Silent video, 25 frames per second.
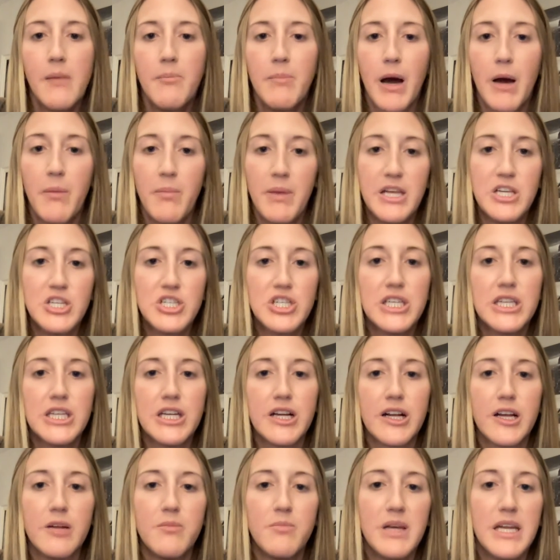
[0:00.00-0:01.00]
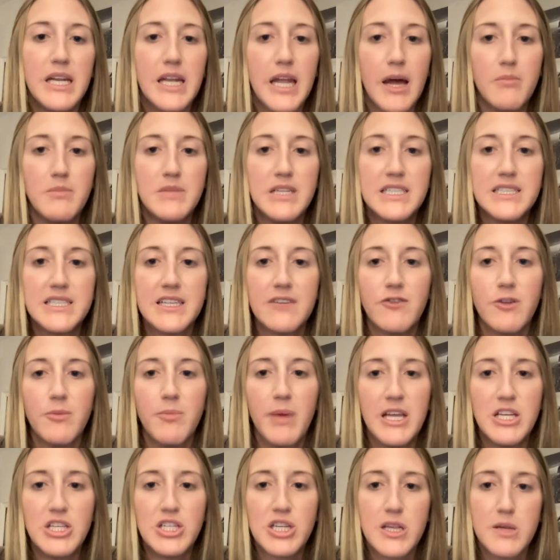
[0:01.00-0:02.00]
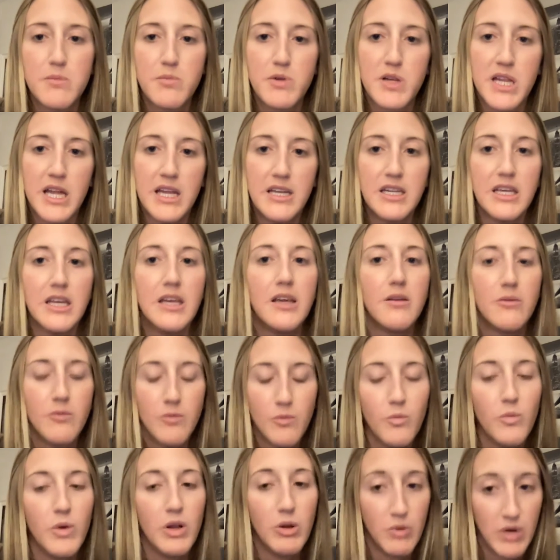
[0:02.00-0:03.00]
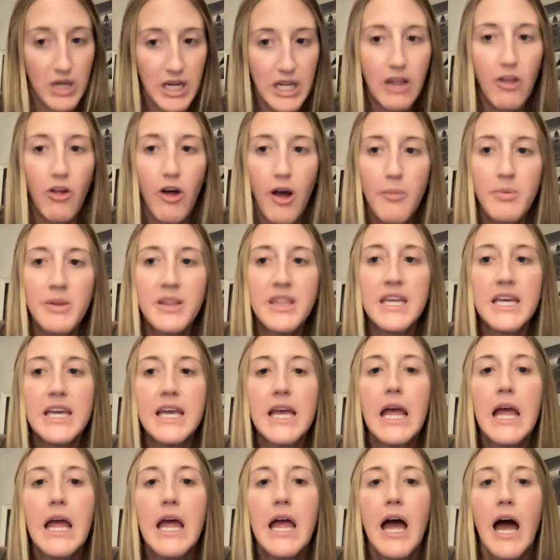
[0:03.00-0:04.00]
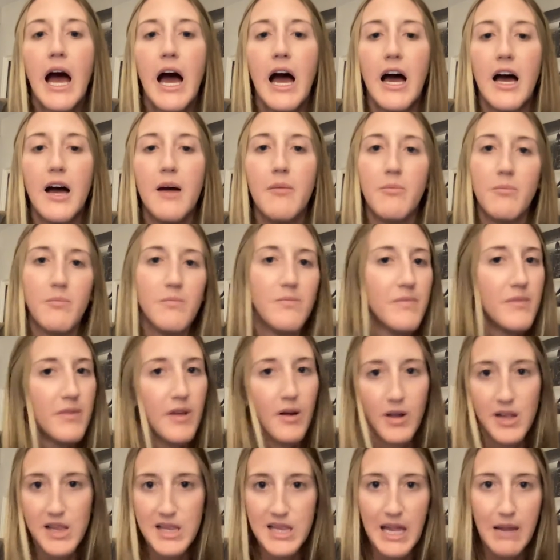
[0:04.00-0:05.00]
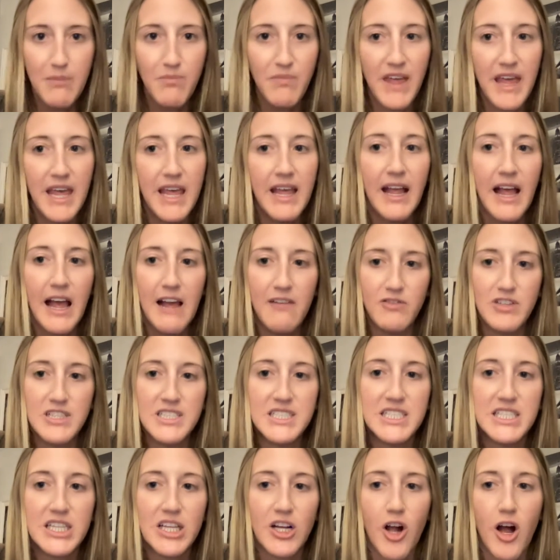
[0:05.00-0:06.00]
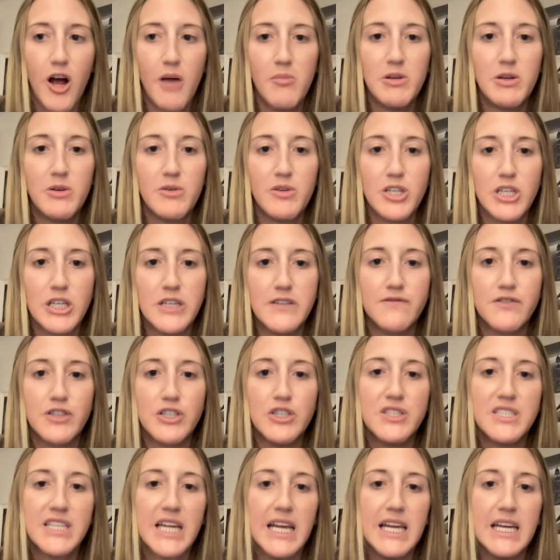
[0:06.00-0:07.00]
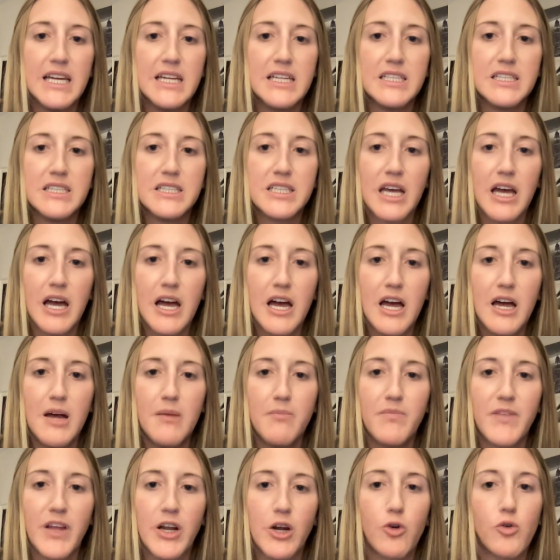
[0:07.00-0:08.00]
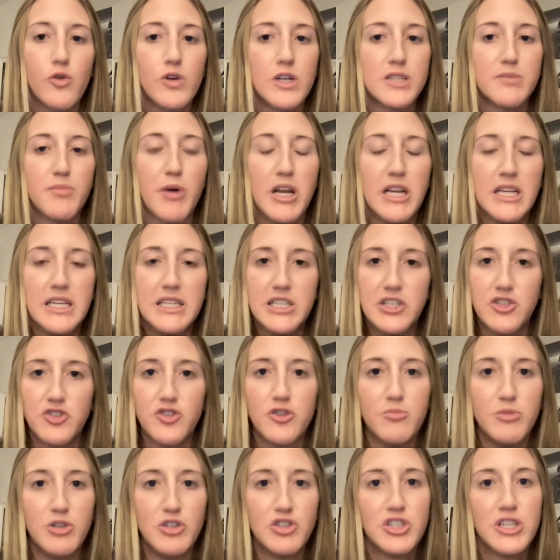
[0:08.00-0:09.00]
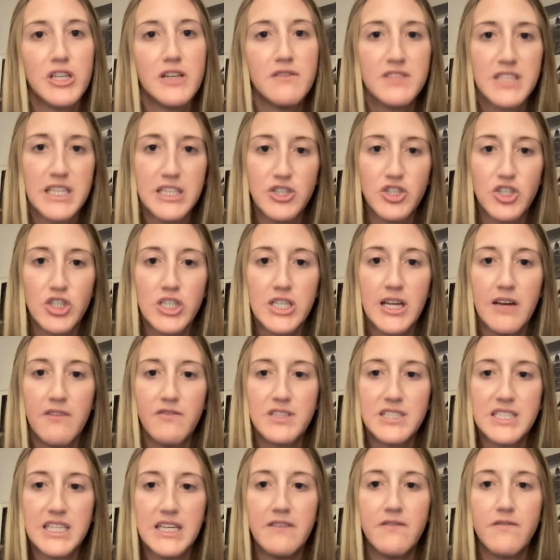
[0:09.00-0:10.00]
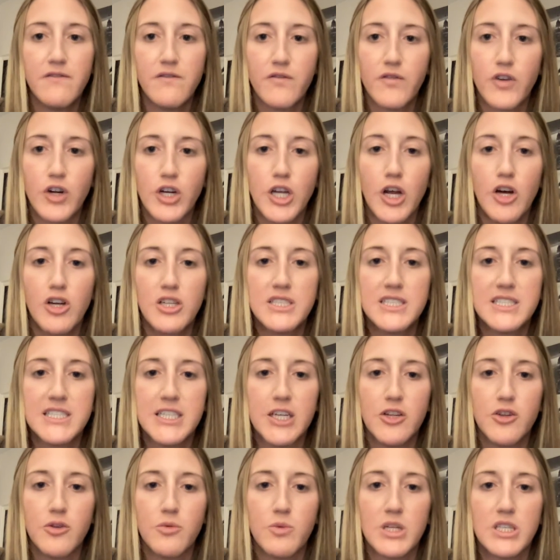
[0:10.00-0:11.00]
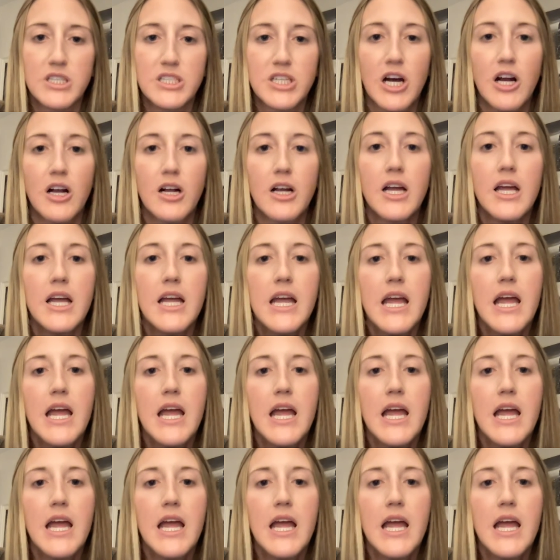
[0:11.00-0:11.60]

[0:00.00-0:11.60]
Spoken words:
Palpation, there could be numbness if the patient is presenting with radiculopathy. Same thing, I've listed the common nerve roots and their corresponding distribution of sensory deficit for y'all to see on the Word doc.